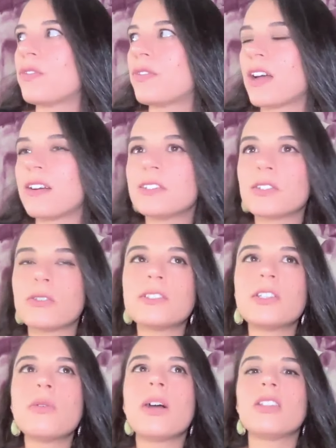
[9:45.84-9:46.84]
there is
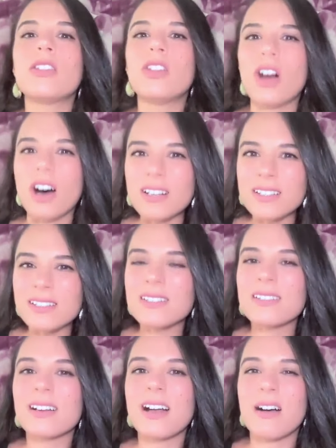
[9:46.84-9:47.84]
also a lot
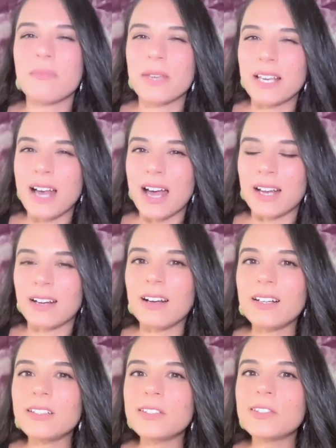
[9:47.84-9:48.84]
coming at
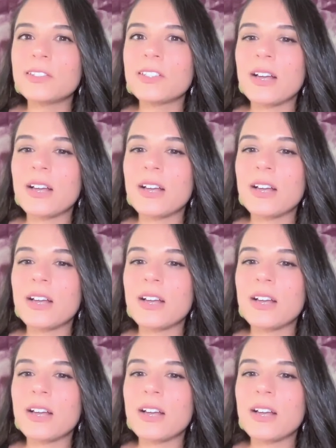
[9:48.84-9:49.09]
us,